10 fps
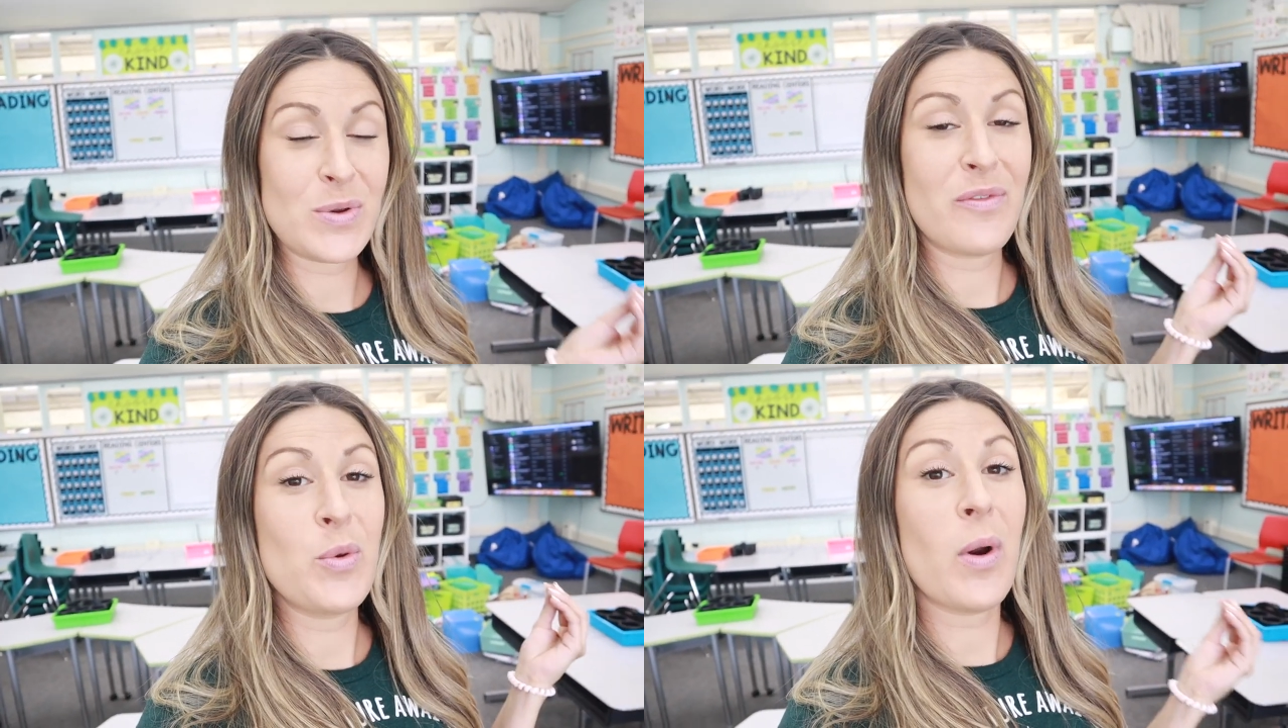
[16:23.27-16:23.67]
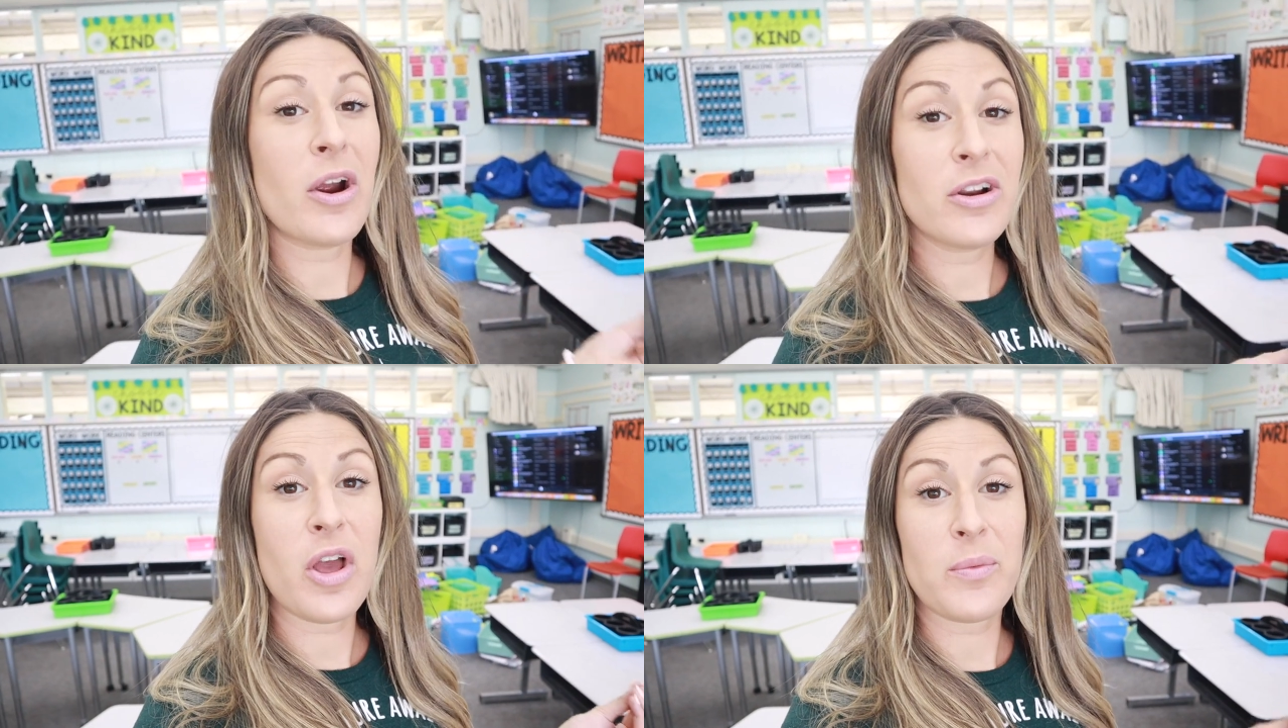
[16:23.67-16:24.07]
So if you
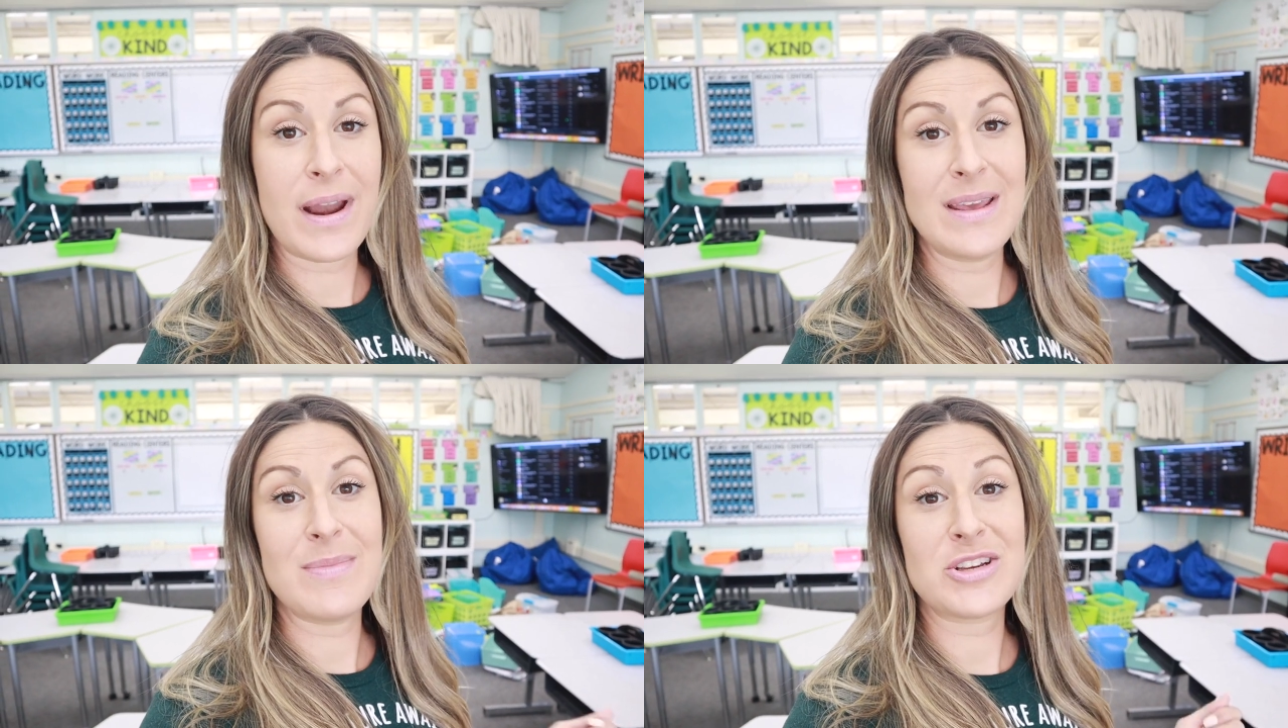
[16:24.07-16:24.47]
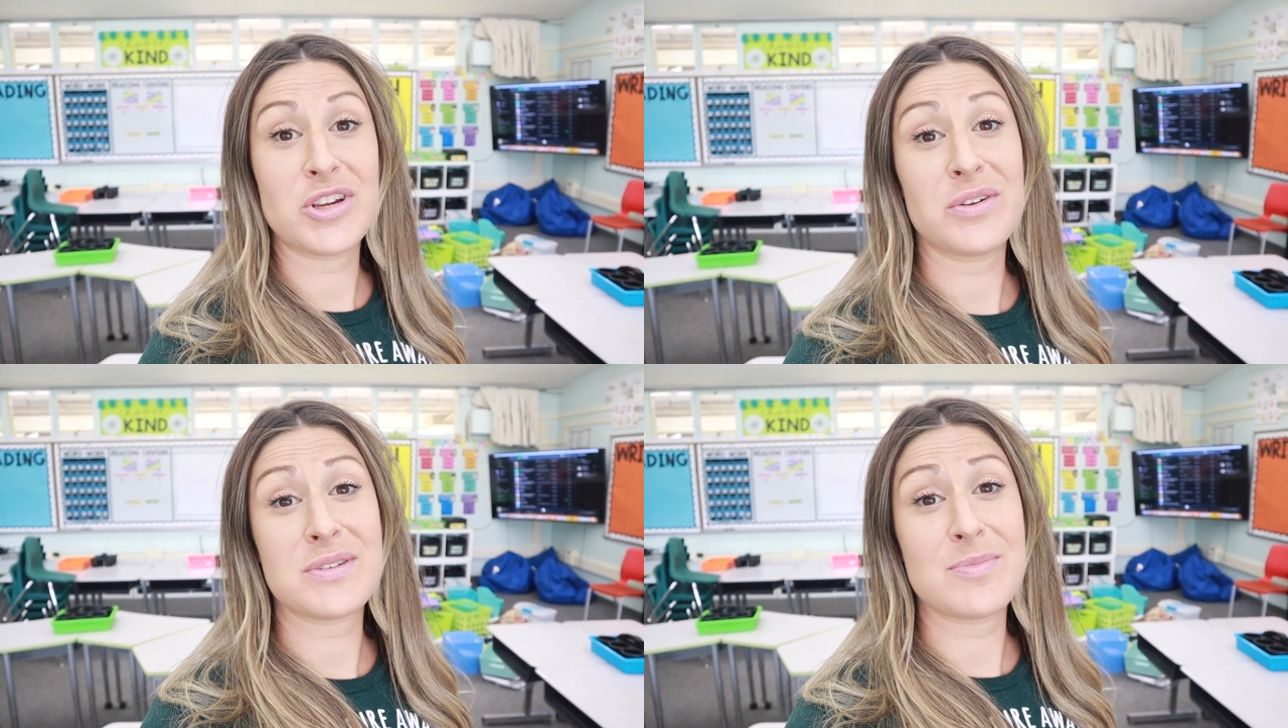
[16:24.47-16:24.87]
aren't already, make
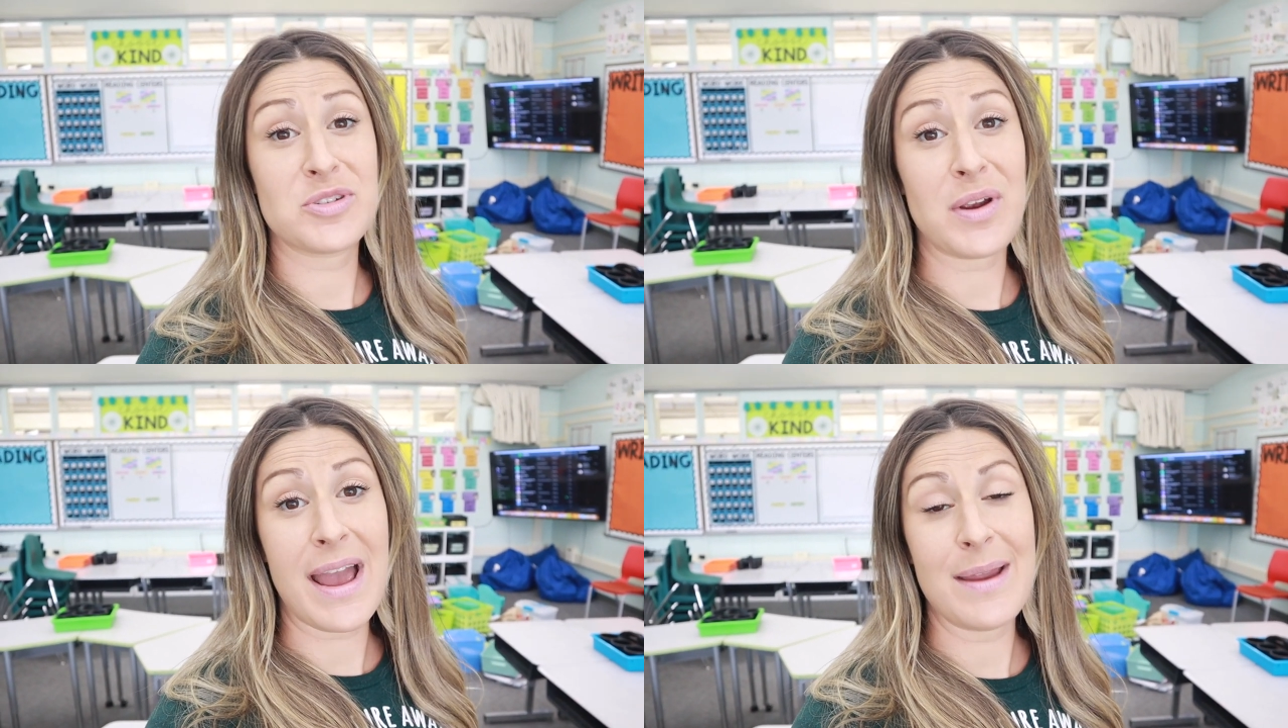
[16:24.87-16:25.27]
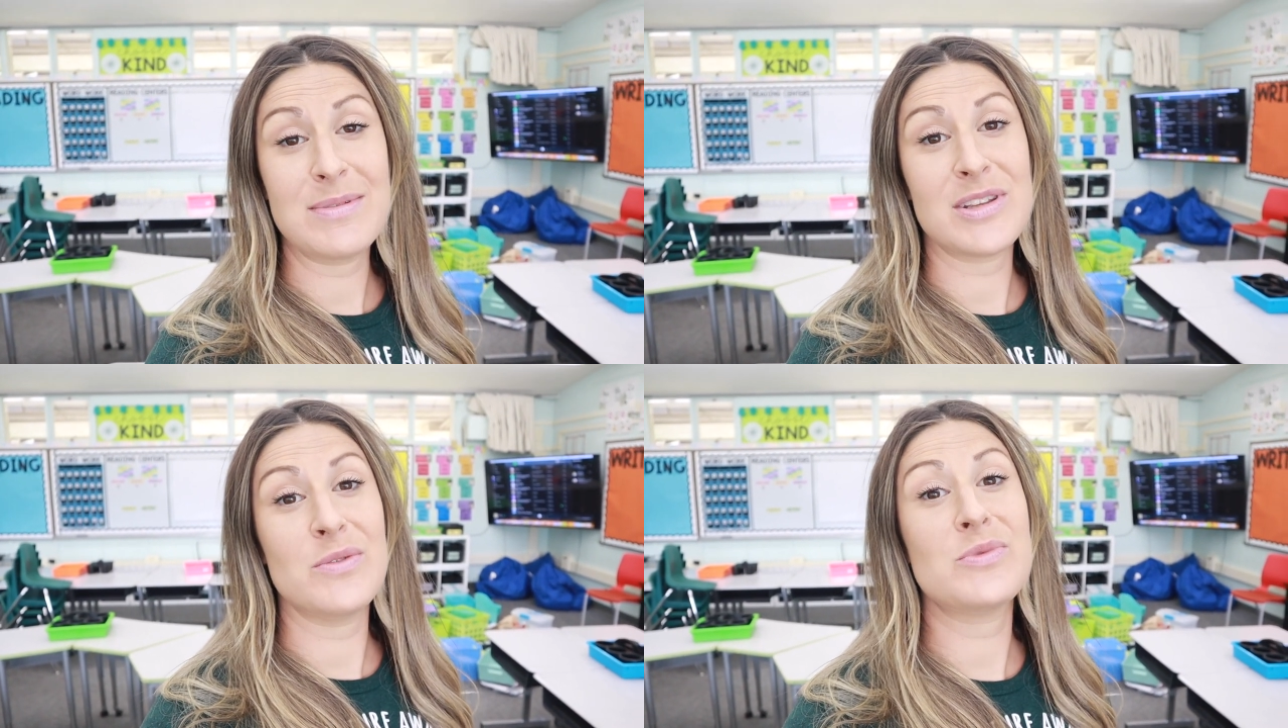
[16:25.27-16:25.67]
sure you're subscribed so